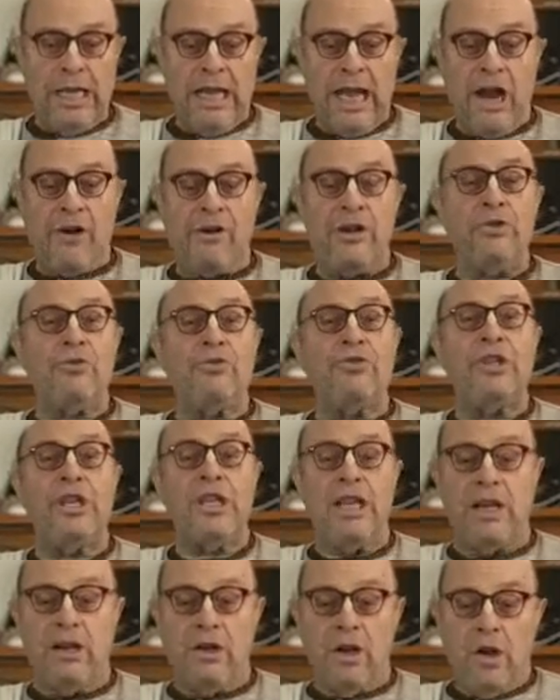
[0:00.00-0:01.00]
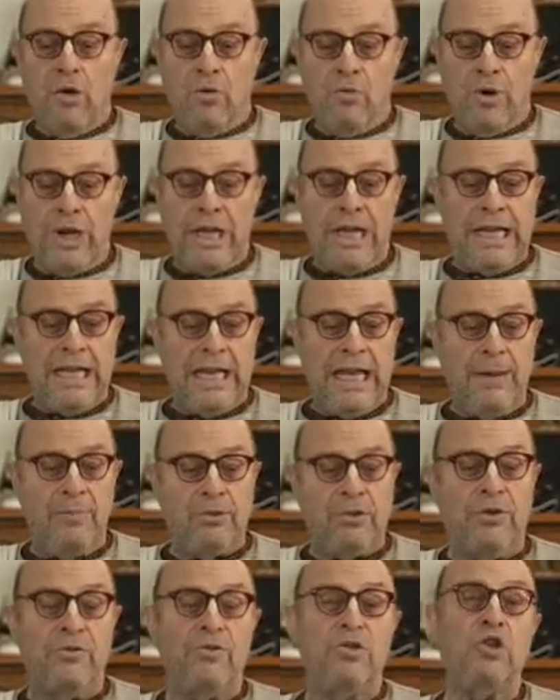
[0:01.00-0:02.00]
are interested in reading
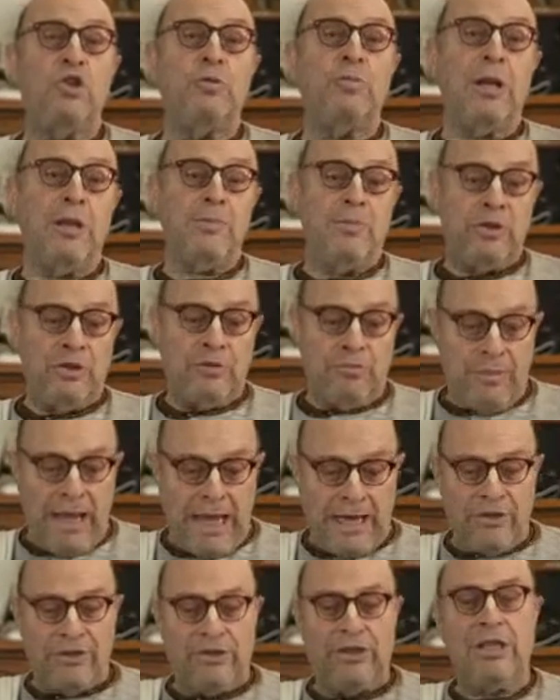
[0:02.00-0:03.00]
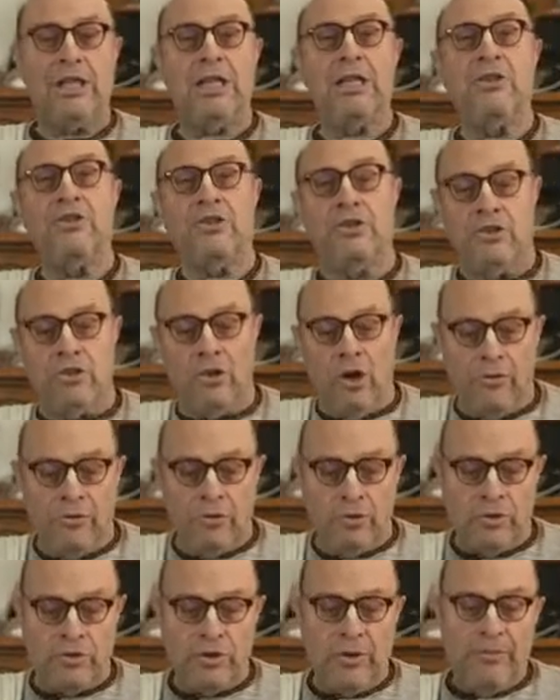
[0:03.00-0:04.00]
heaps of newspapers, magazines and
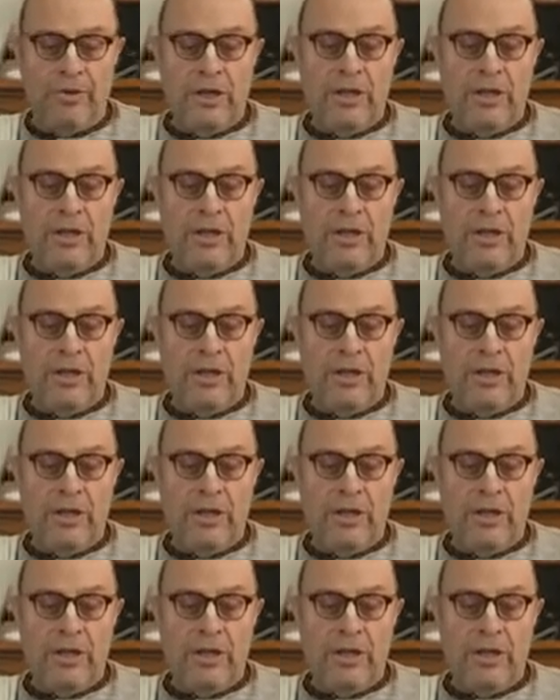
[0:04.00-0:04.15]
novels,